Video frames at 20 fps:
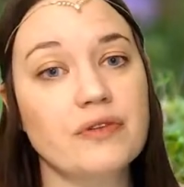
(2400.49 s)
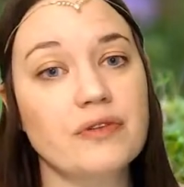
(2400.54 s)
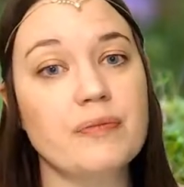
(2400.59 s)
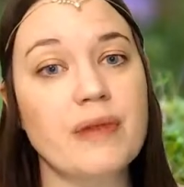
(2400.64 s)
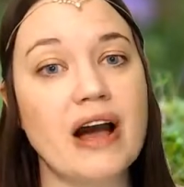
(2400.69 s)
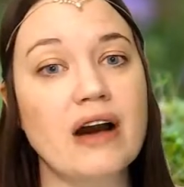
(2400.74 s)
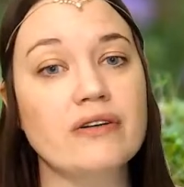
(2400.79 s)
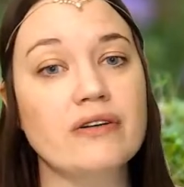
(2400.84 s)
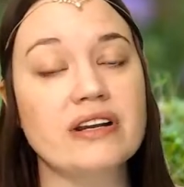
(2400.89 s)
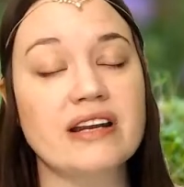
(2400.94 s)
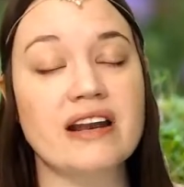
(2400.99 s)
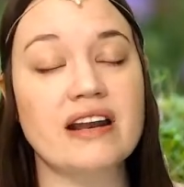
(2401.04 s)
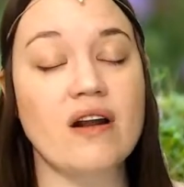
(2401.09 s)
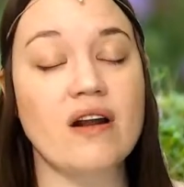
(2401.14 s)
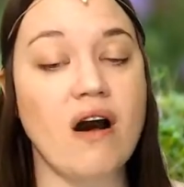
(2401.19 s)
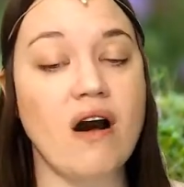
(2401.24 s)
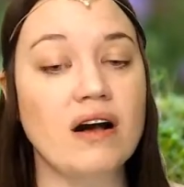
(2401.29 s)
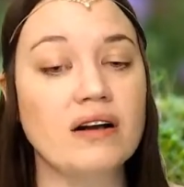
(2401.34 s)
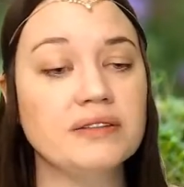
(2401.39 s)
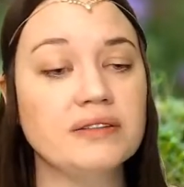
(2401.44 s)
about it at
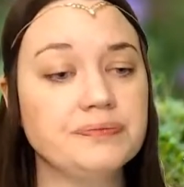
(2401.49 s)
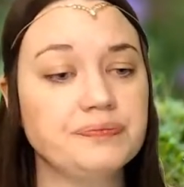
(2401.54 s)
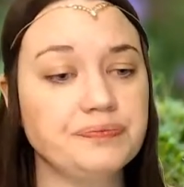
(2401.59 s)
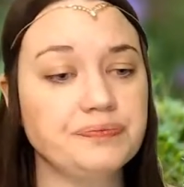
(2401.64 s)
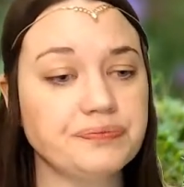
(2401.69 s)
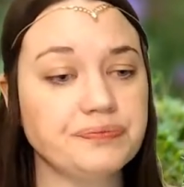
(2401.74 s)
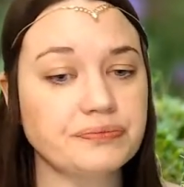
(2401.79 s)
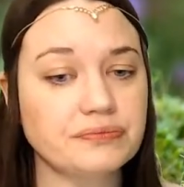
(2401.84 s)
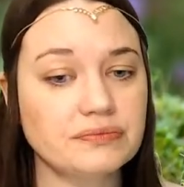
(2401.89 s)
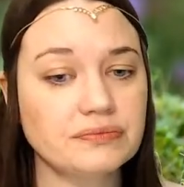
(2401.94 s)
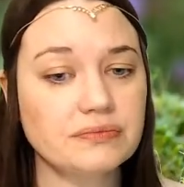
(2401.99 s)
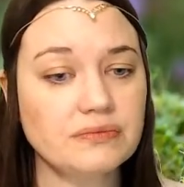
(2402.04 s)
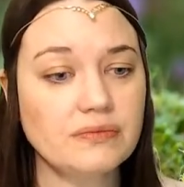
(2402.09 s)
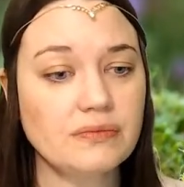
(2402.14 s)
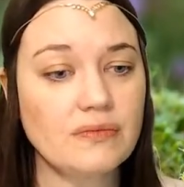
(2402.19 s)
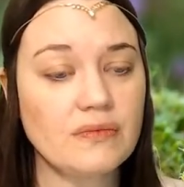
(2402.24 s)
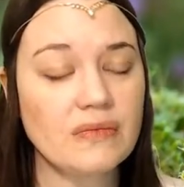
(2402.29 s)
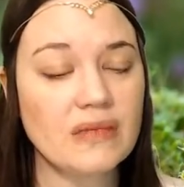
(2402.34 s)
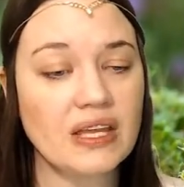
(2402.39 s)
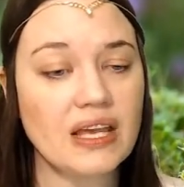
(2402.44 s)
all.
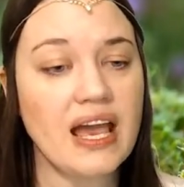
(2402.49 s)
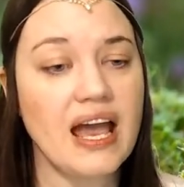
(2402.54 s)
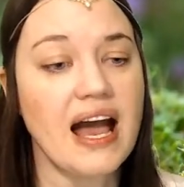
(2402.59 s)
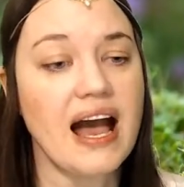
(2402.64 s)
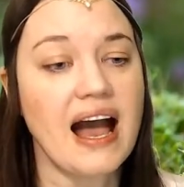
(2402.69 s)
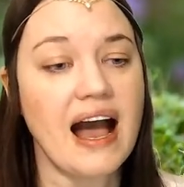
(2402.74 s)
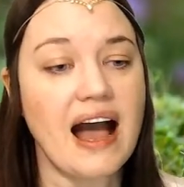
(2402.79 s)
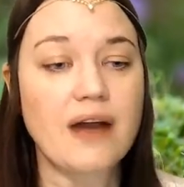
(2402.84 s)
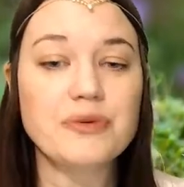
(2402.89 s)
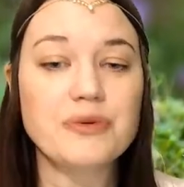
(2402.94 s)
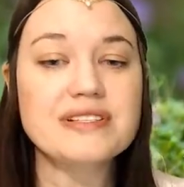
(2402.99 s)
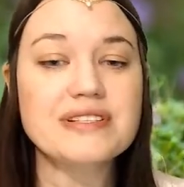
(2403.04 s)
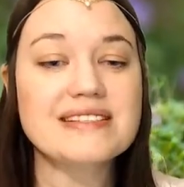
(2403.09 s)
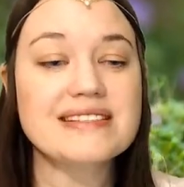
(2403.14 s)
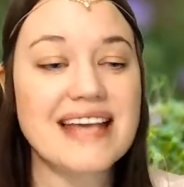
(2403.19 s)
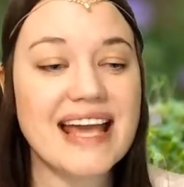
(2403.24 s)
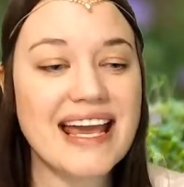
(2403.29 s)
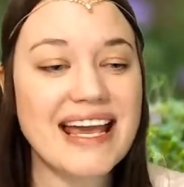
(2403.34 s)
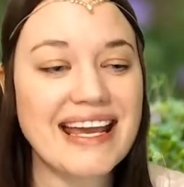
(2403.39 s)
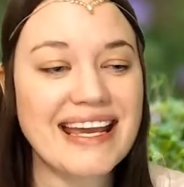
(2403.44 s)
I would
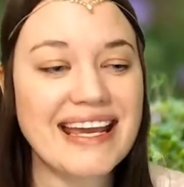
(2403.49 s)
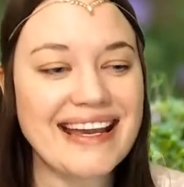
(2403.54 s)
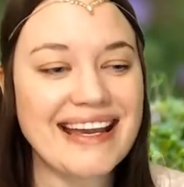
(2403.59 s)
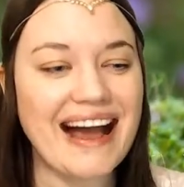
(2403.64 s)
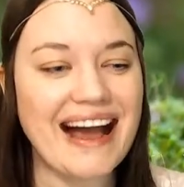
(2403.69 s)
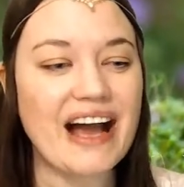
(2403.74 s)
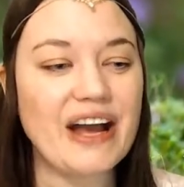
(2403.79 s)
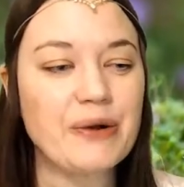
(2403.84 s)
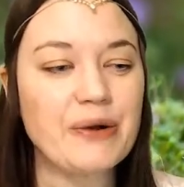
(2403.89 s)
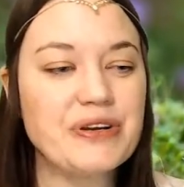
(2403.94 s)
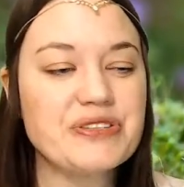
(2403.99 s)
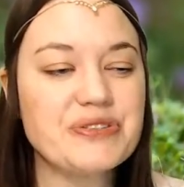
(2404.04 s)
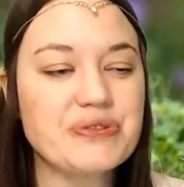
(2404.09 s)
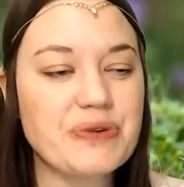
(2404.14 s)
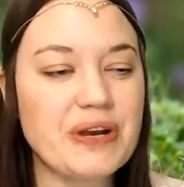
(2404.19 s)
say I always